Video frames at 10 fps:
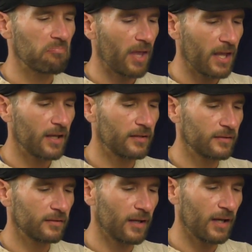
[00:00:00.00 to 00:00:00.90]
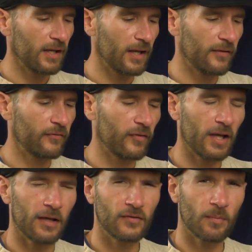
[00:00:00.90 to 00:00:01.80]
and I have, I
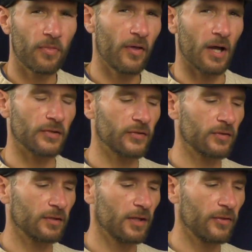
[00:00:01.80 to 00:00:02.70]
have some thoughts.